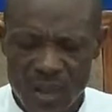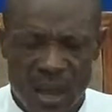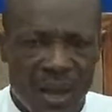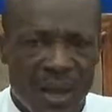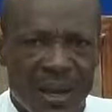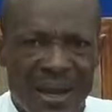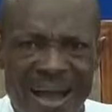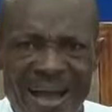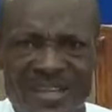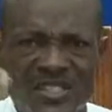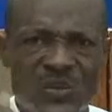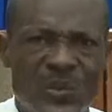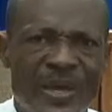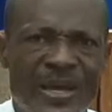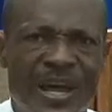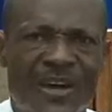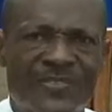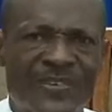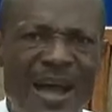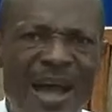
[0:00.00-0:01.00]
Last week
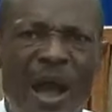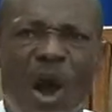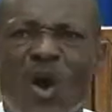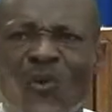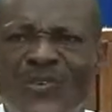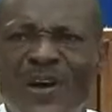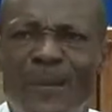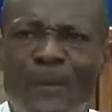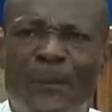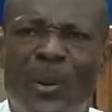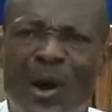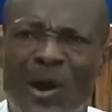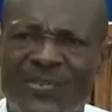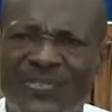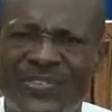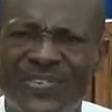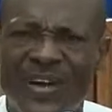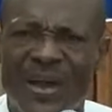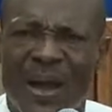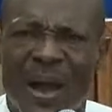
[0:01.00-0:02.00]
after I off and puff
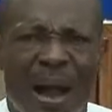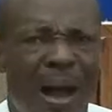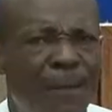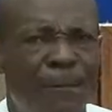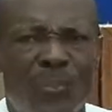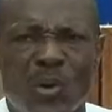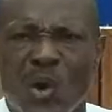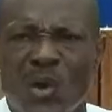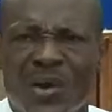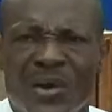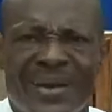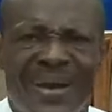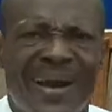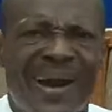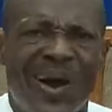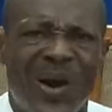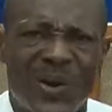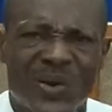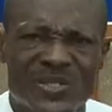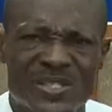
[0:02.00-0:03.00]
and blow down the
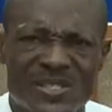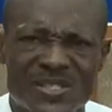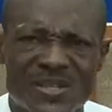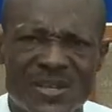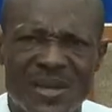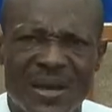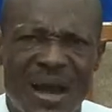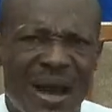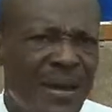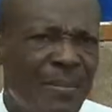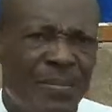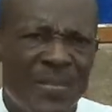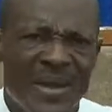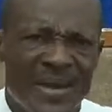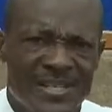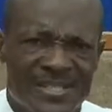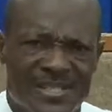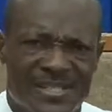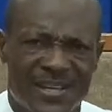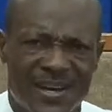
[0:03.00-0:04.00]
house and
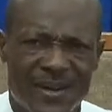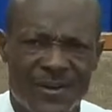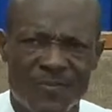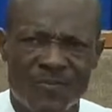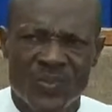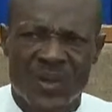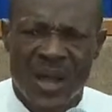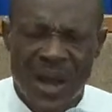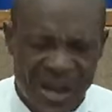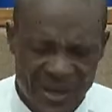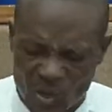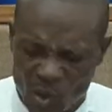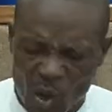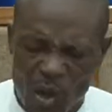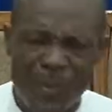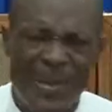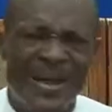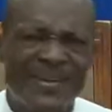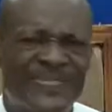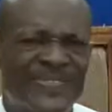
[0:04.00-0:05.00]
minister, I took up
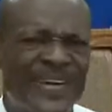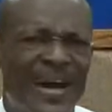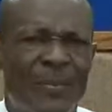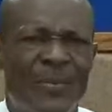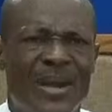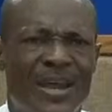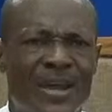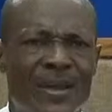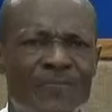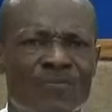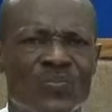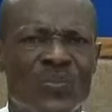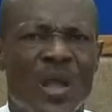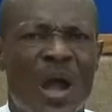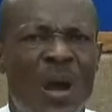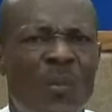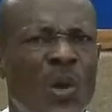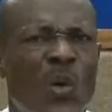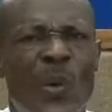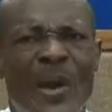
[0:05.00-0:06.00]
my family.
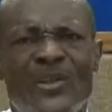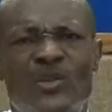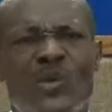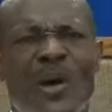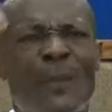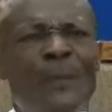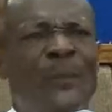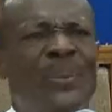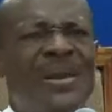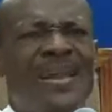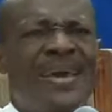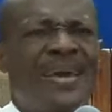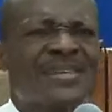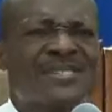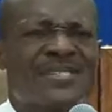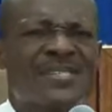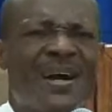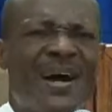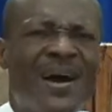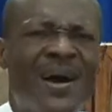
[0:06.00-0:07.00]
And we went to a place
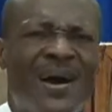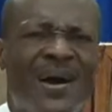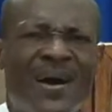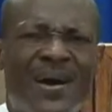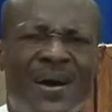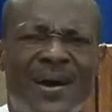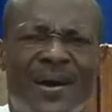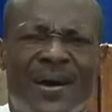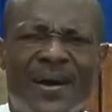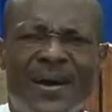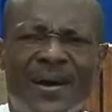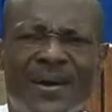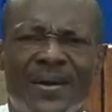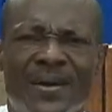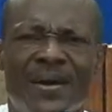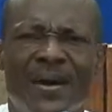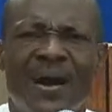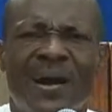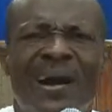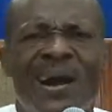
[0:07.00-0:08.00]
on
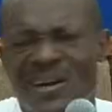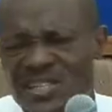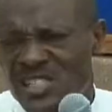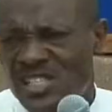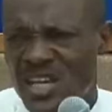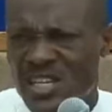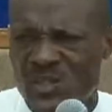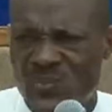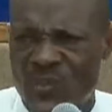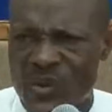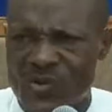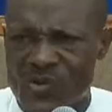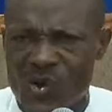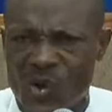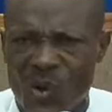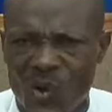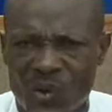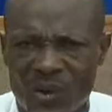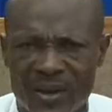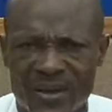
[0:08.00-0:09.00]
Constant Spring
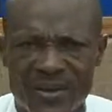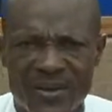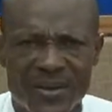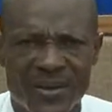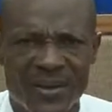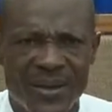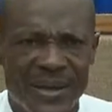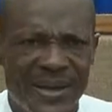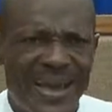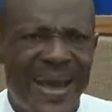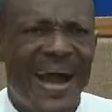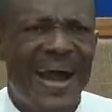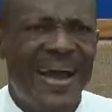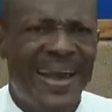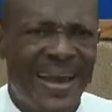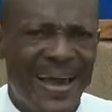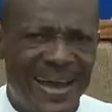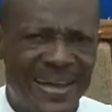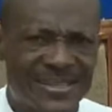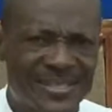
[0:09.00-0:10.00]
Road in the
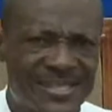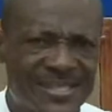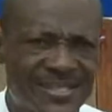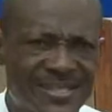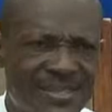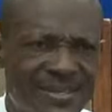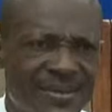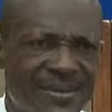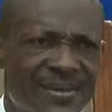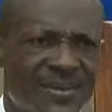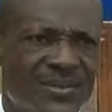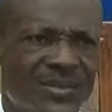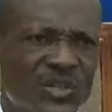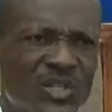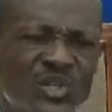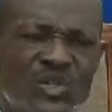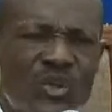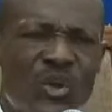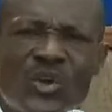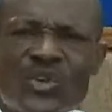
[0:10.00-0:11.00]
islands to
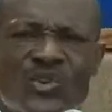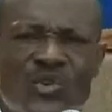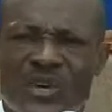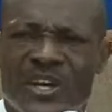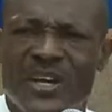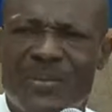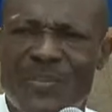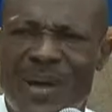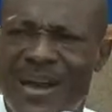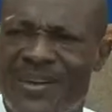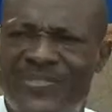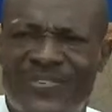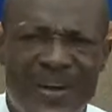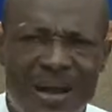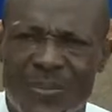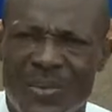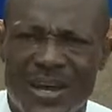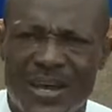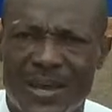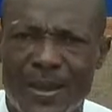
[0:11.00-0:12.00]
treat my
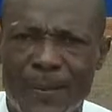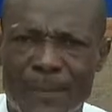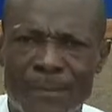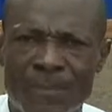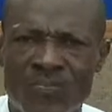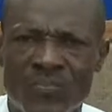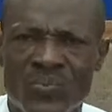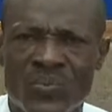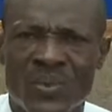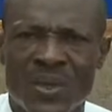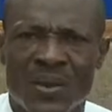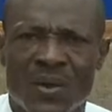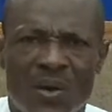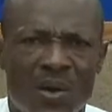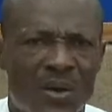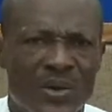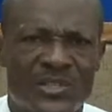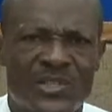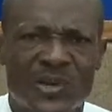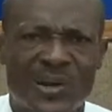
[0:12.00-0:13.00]
family.
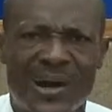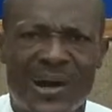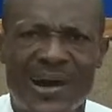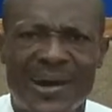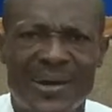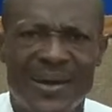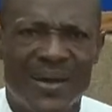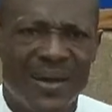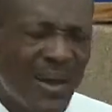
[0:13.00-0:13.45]
Glory to God.